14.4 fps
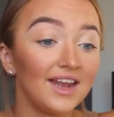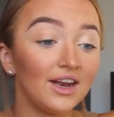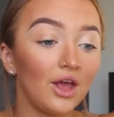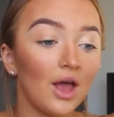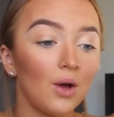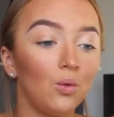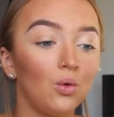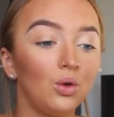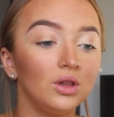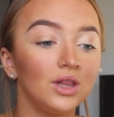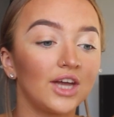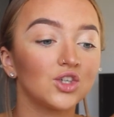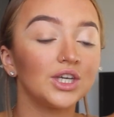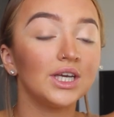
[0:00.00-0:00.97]
then it will
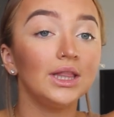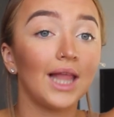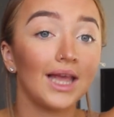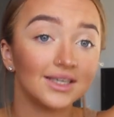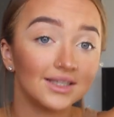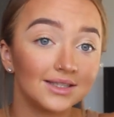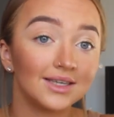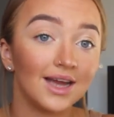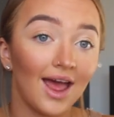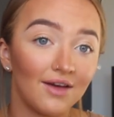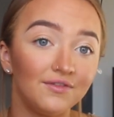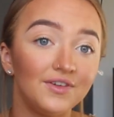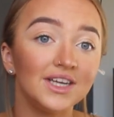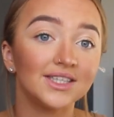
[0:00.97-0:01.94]
literally list
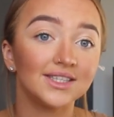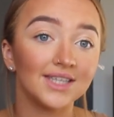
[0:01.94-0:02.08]
every